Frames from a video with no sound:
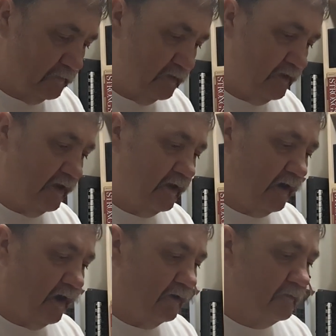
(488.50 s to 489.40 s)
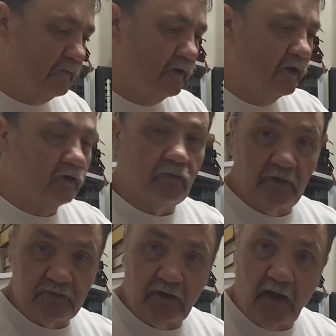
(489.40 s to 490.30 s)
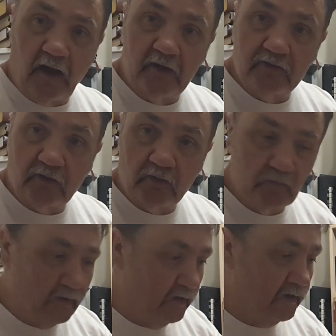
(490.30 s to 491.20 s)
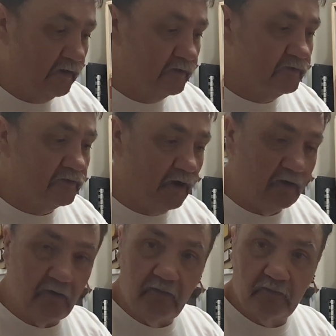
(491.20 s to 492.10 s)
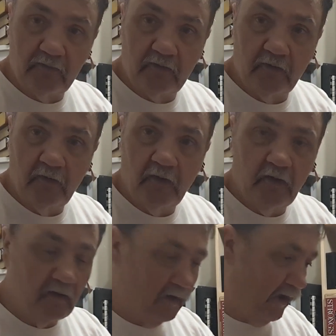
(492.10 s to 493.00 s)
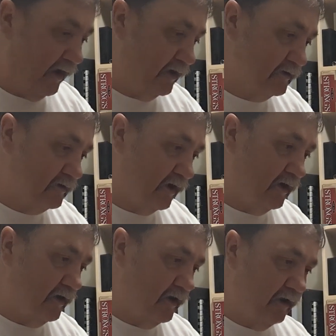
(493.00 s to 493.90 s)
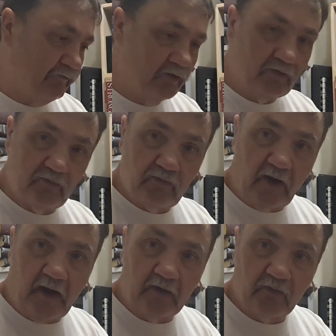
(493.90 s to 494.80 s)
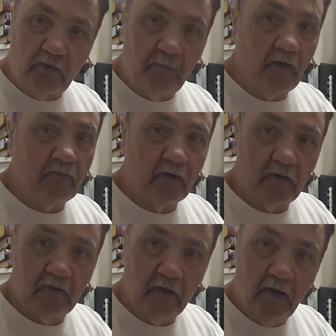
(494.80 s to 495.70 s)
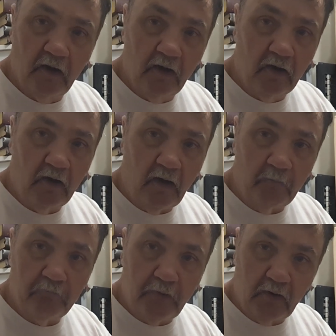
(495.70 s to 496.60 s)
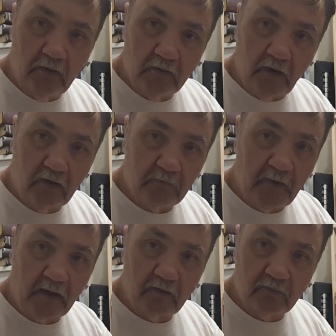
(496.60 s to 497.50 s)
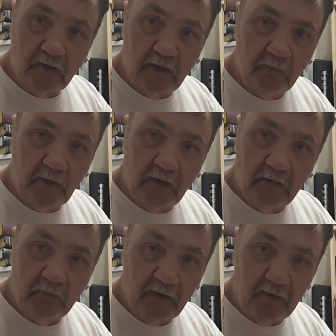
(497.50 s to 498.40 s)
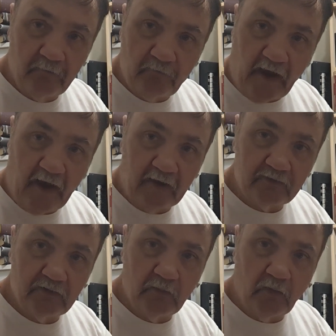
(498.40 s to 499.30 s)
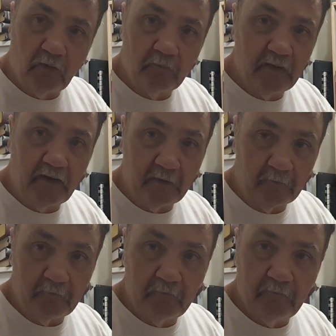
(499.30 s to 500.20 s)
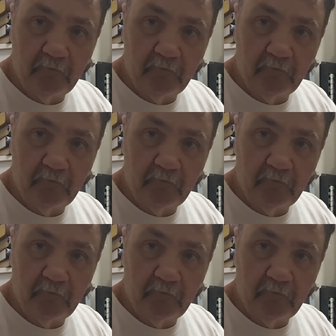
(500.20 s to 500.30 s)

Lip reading: The crystallines are really good stones. And if you're trying to remove a boatload of metal really fast, you won't beat them.